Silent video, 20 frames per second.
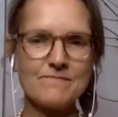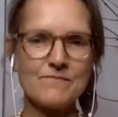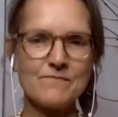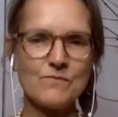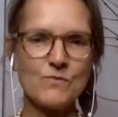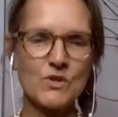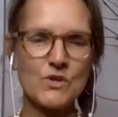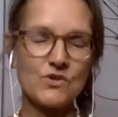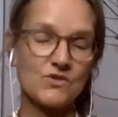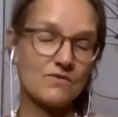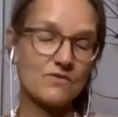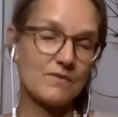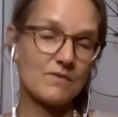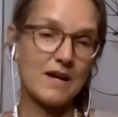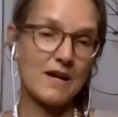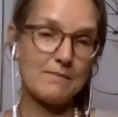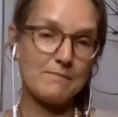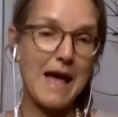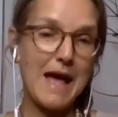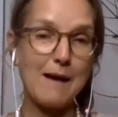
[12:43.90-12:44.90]
which
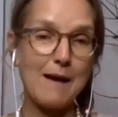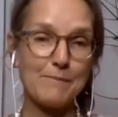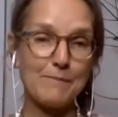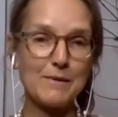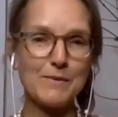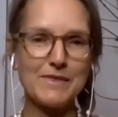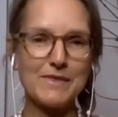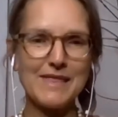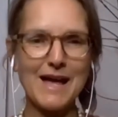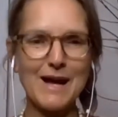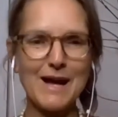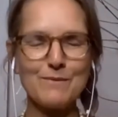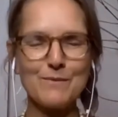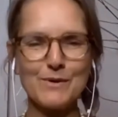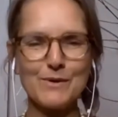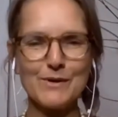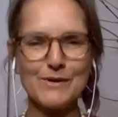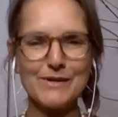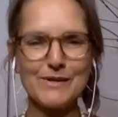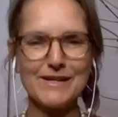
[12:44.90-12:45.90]
I'm happy with that
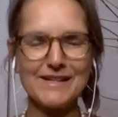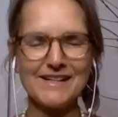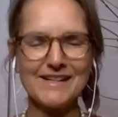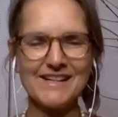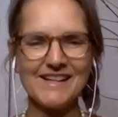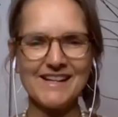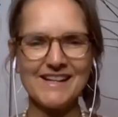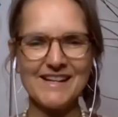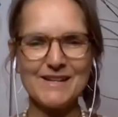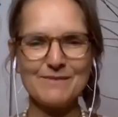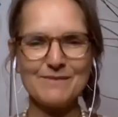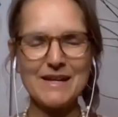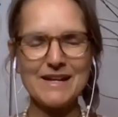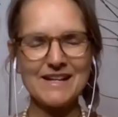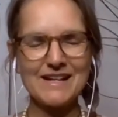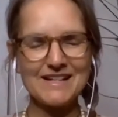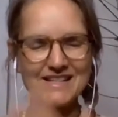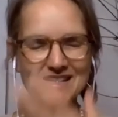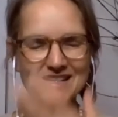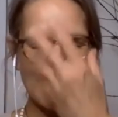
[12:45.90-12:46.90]
word,
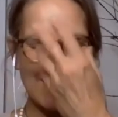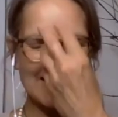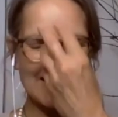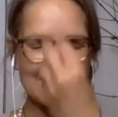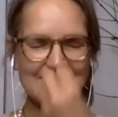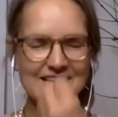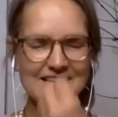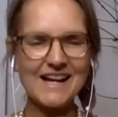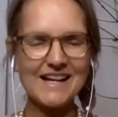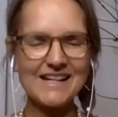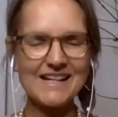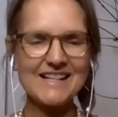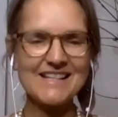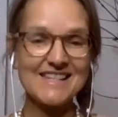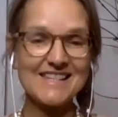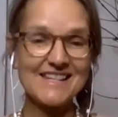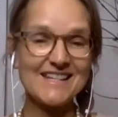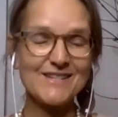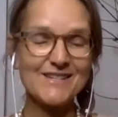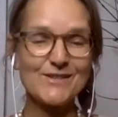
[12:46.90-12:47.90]
because that
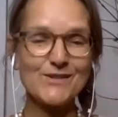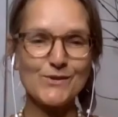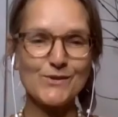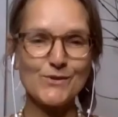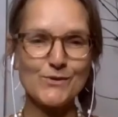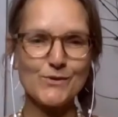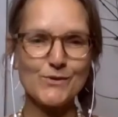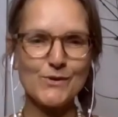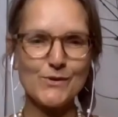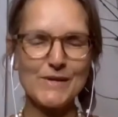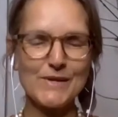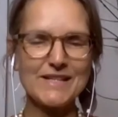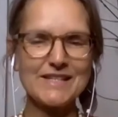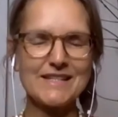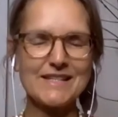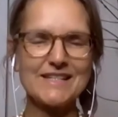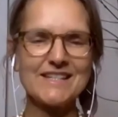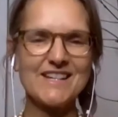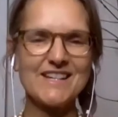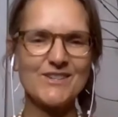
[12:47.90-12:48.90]
silence is the guru, it's
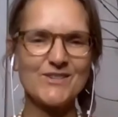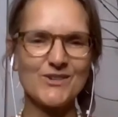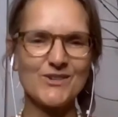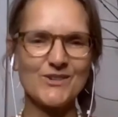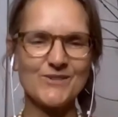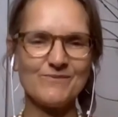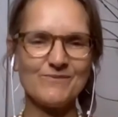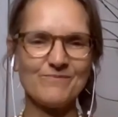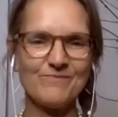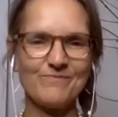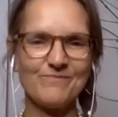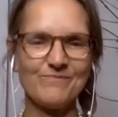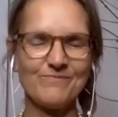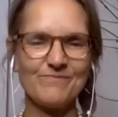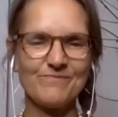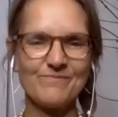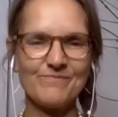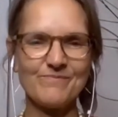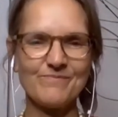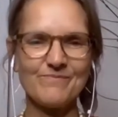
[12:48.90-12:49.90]
the teacher.
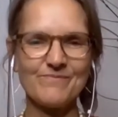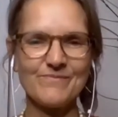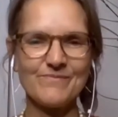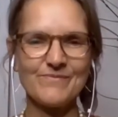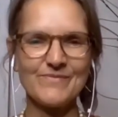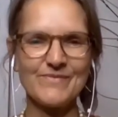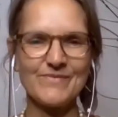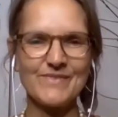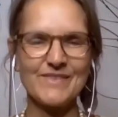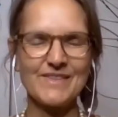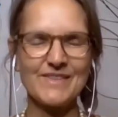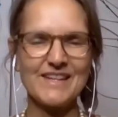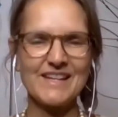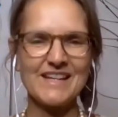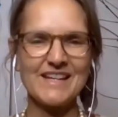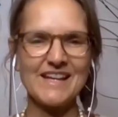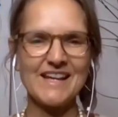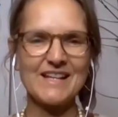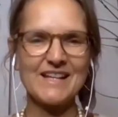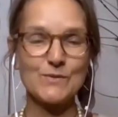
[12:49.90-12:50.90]

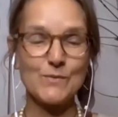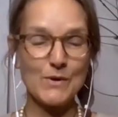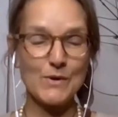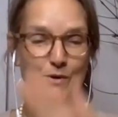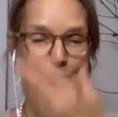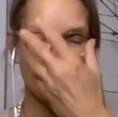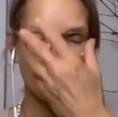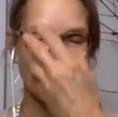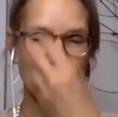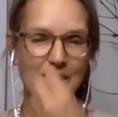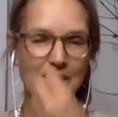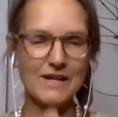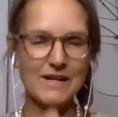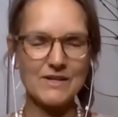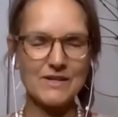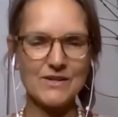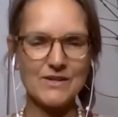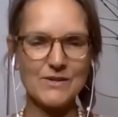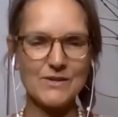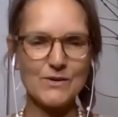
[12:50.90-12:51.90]
It's where you
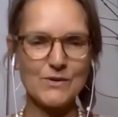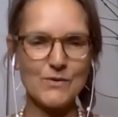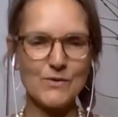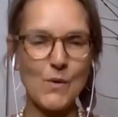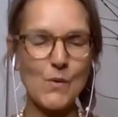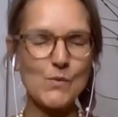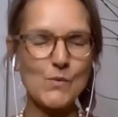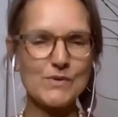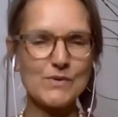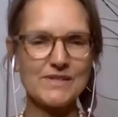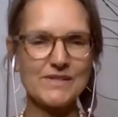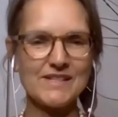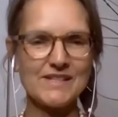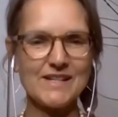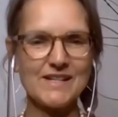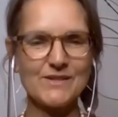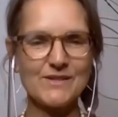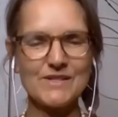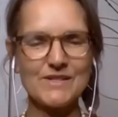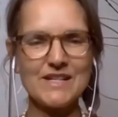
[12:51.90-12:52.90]
find your own
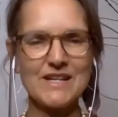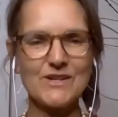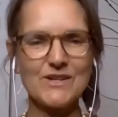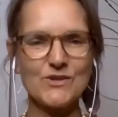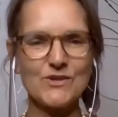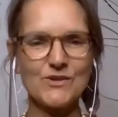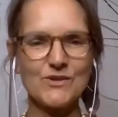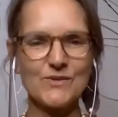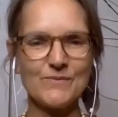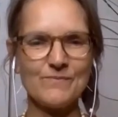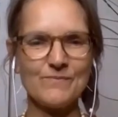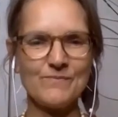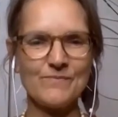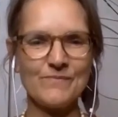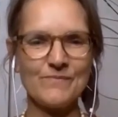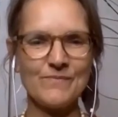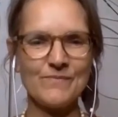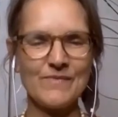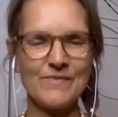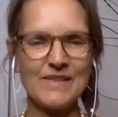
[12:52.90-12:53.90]
inner teacher,
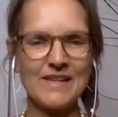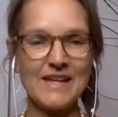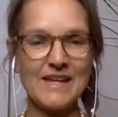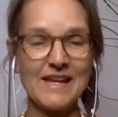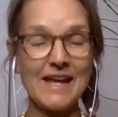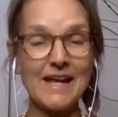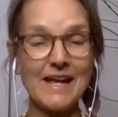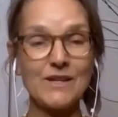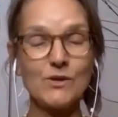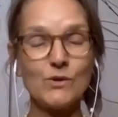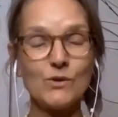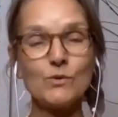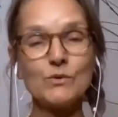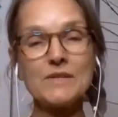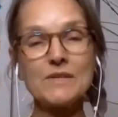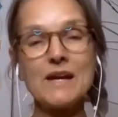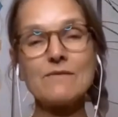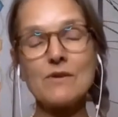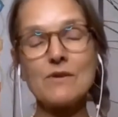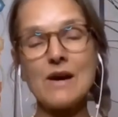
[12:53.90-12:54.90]
and you'll
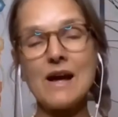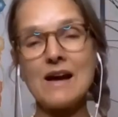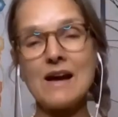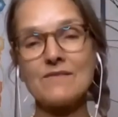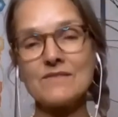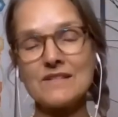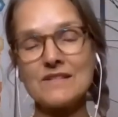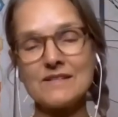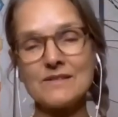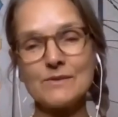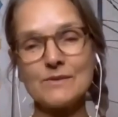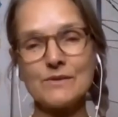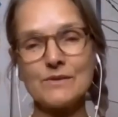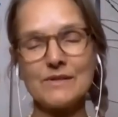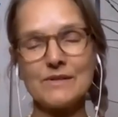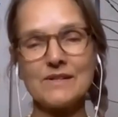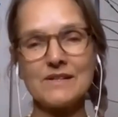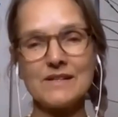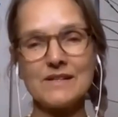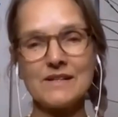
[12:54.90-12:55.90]
never have to
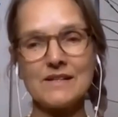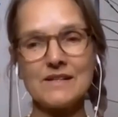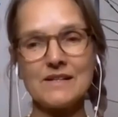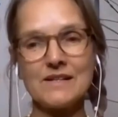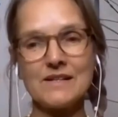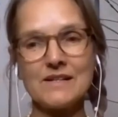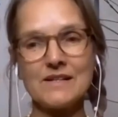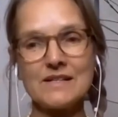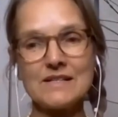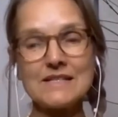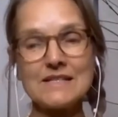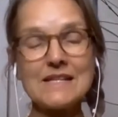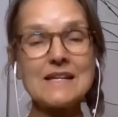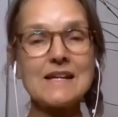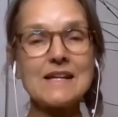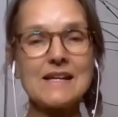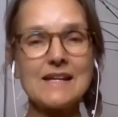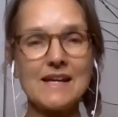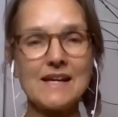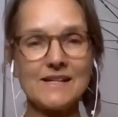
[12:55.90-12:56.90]

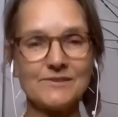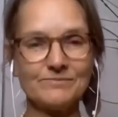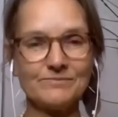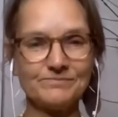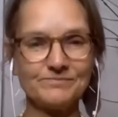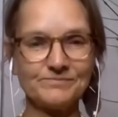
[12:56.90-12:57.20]
seek again.